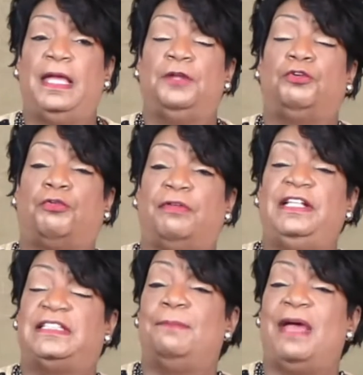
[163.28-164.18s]

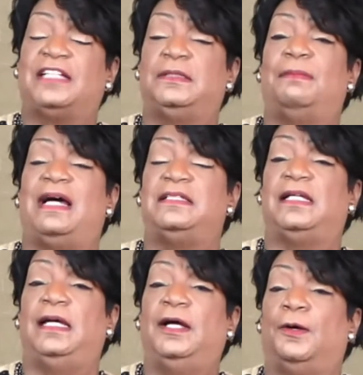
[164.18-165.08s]
increase and maximize
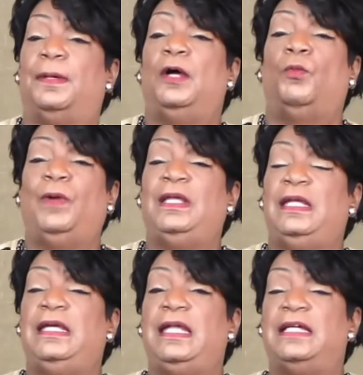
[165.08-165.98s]
the help, we
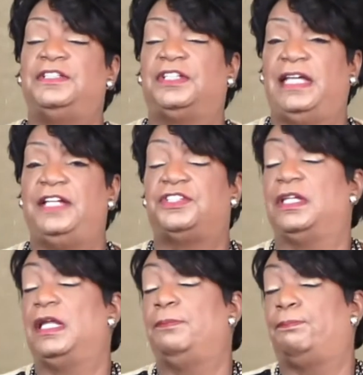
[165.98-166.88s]
need
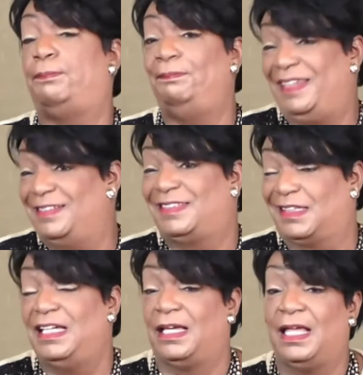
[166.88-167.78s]
education. Here's the
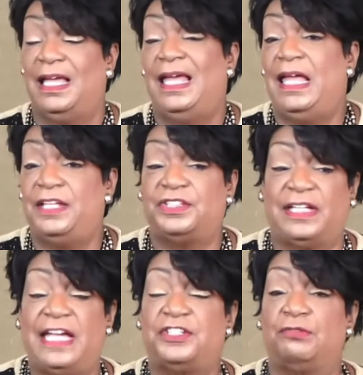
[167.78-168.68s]
thing.
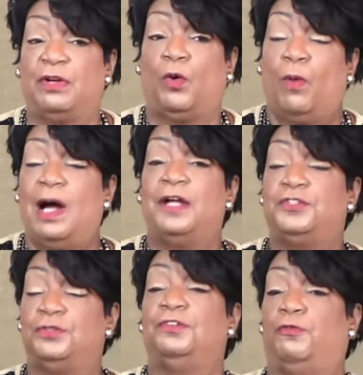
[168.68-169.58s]
Education
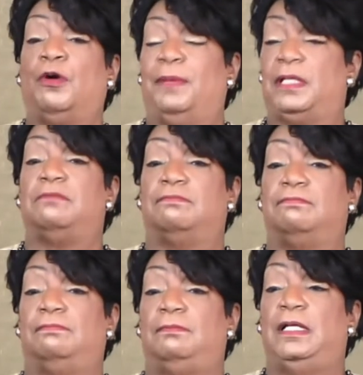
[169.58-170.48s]
requires uniformity
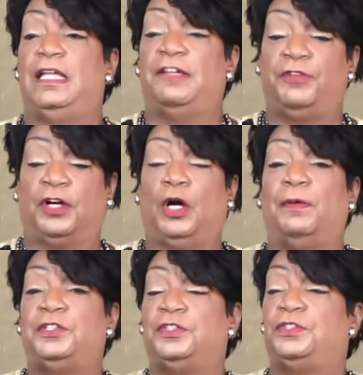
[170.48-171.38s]
if you're
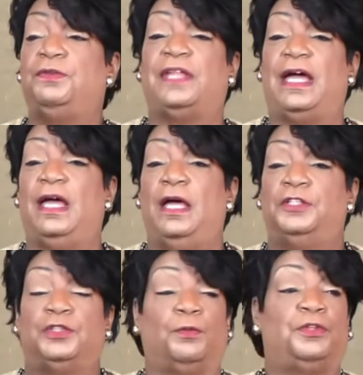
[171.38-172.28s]
going to do that.
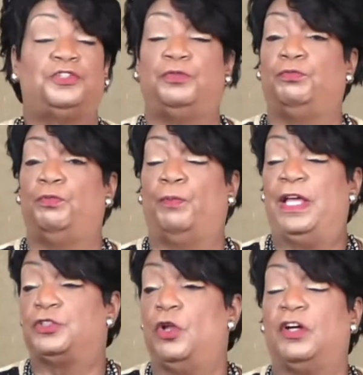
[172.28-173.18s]
So
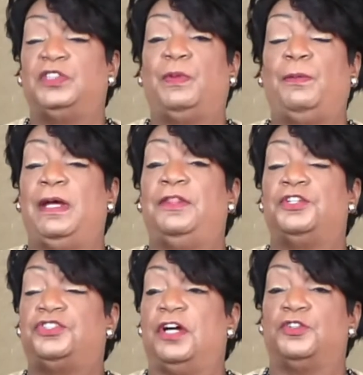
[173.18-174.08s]
as long as we were in
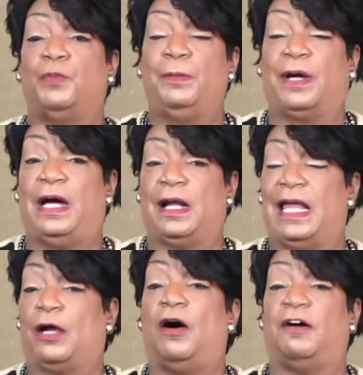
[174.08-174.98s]
the church, we were kind of
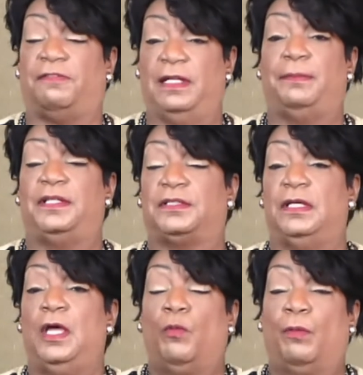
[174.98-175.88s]
like off limits.
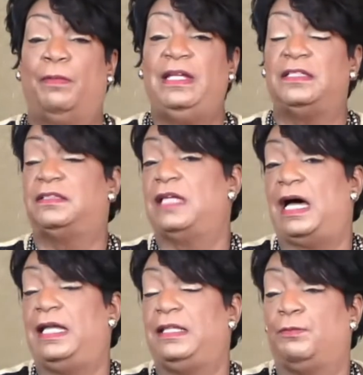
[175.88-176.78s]
When we
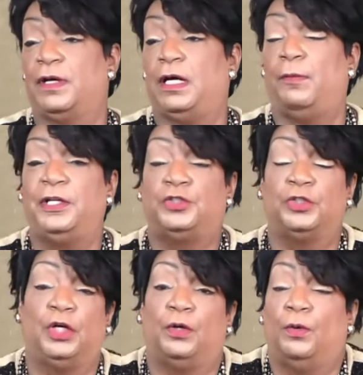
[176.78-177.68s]
decide that we're going to
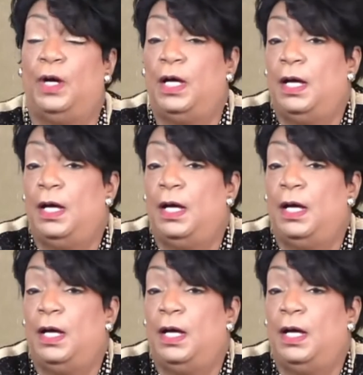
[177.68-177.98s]
go